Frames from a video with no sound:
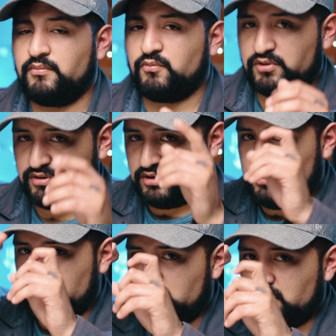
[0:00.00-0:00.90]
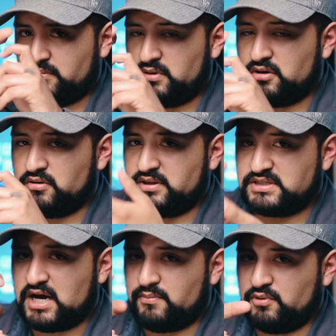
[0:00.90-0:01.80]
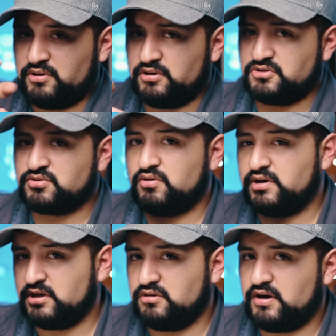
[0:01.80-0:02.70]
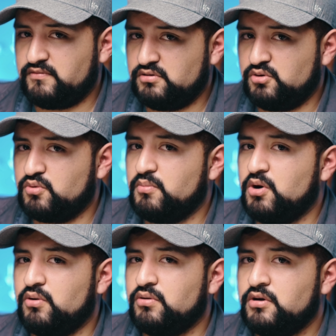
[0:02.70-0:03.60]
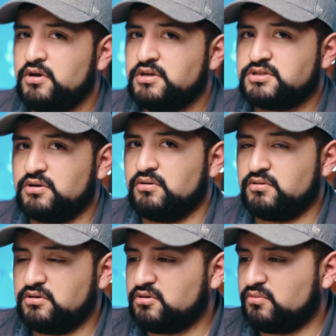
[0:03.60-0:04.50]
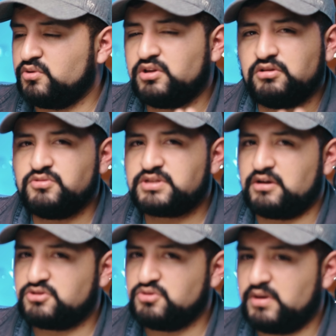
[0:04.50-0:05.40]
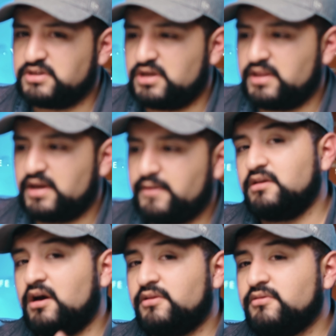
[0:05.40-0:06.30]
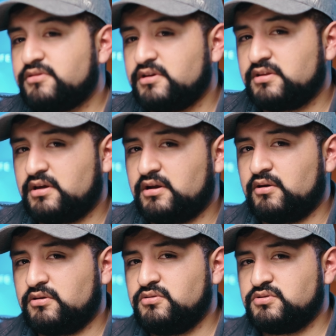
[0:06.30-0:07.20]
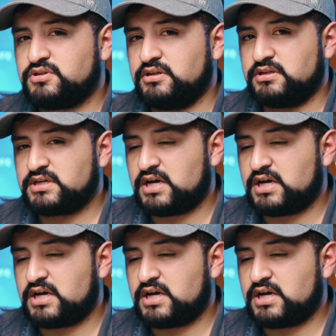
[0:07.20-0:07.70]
with a meter on the top where you're controlling it, you have a little remote. So you don't really lose out too much on that. The other thing that I used in this